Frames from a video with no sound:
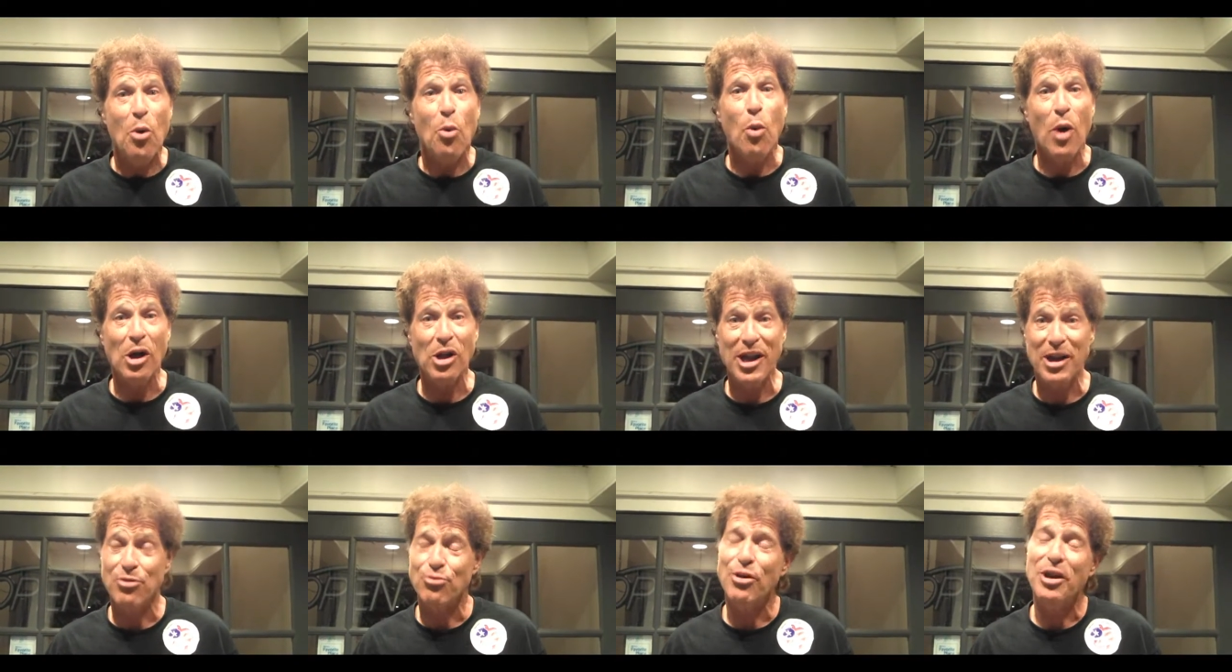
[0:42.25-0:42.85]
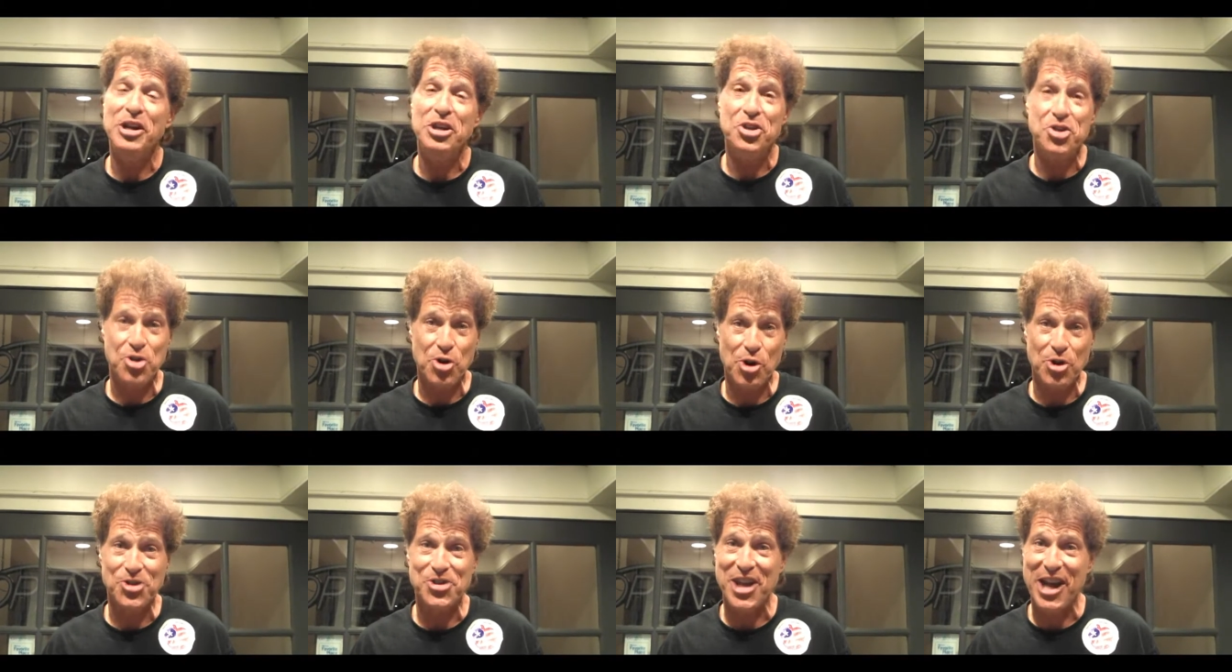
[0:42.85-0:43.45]
Well, get ready,
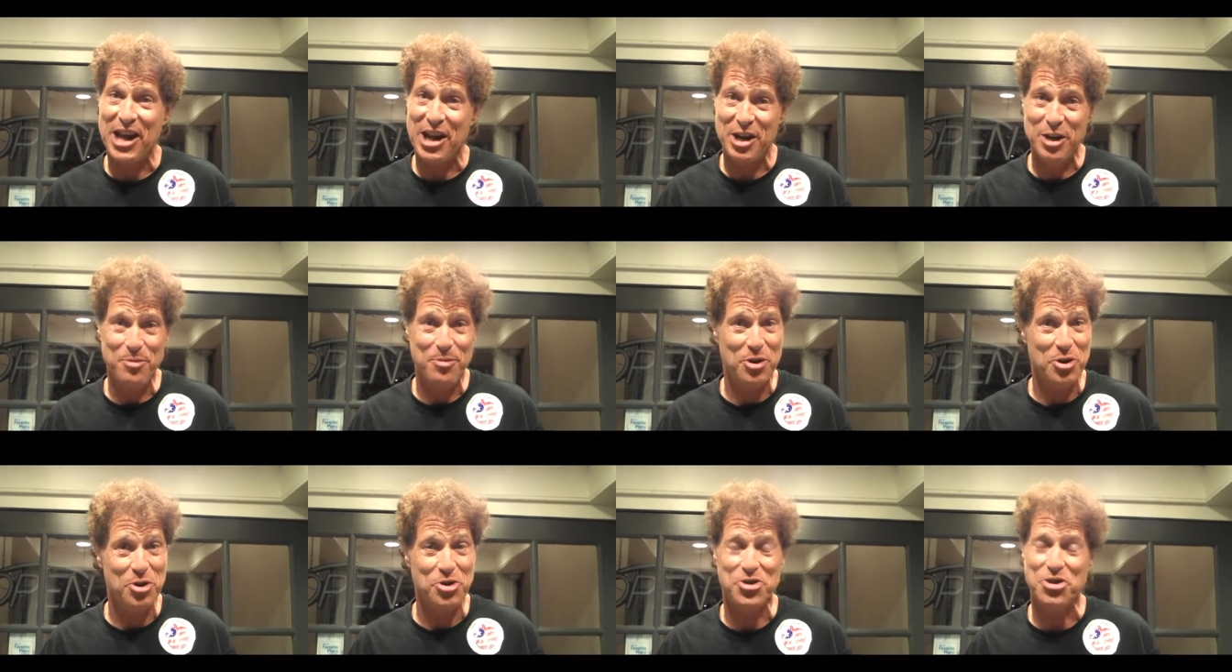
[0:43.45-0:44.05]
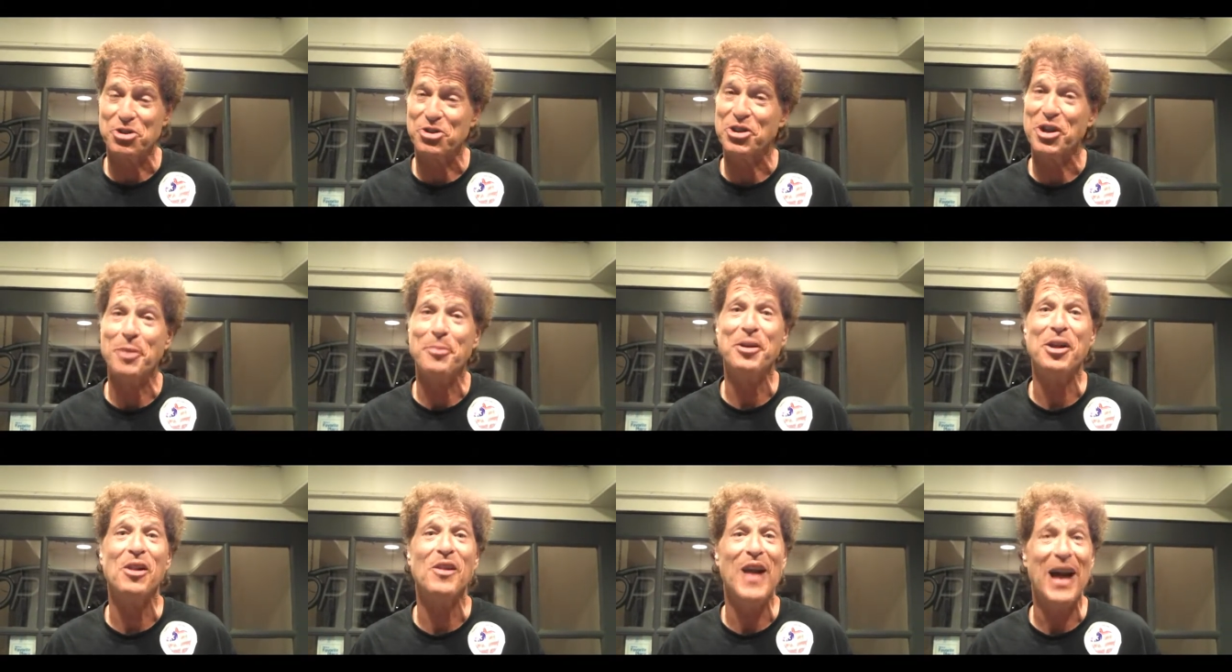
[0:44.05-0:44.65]
Charles County, because there's going to
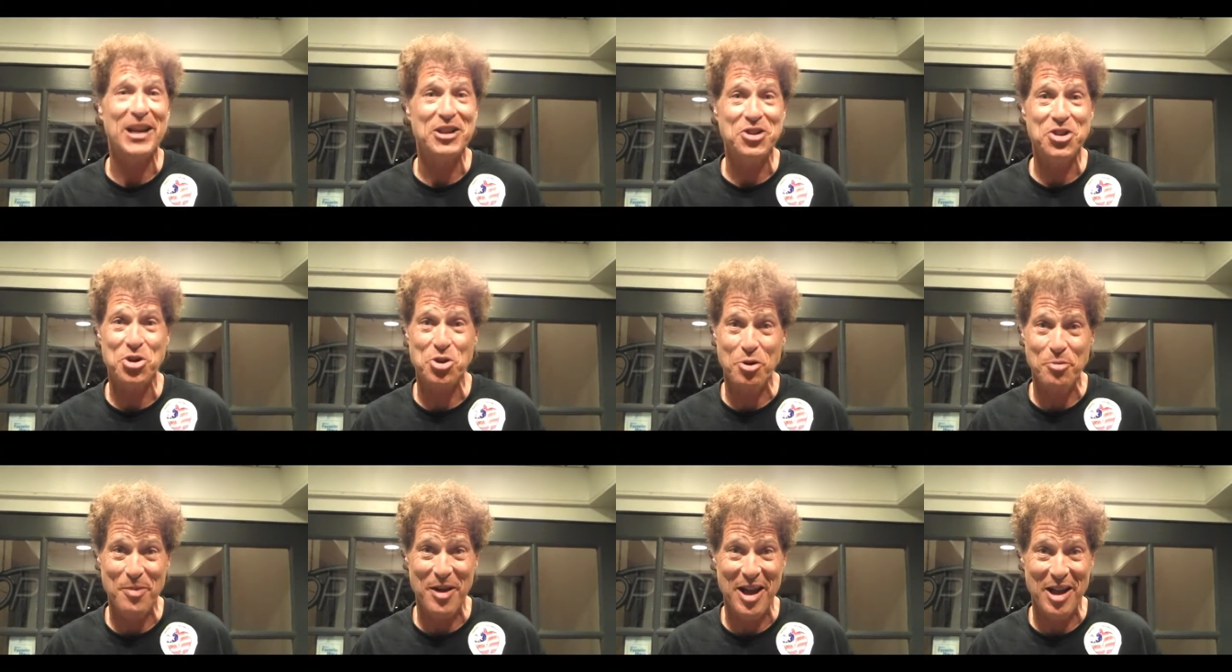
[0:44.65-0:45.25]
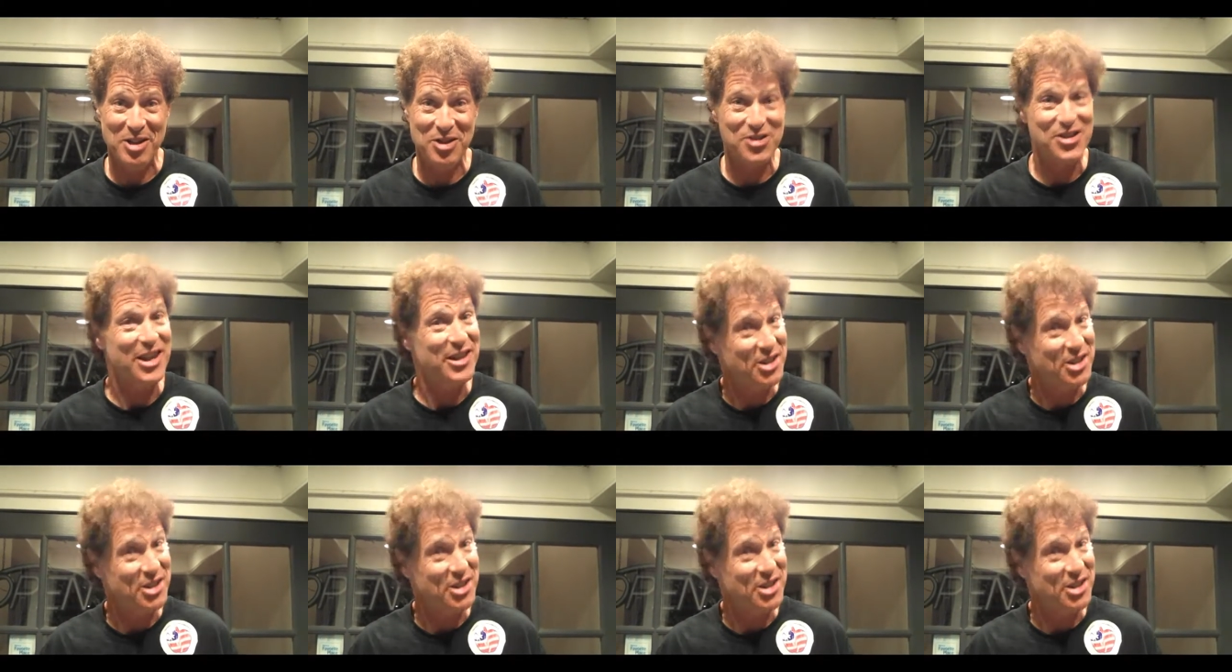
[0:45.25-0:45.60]
be a lot of turbines,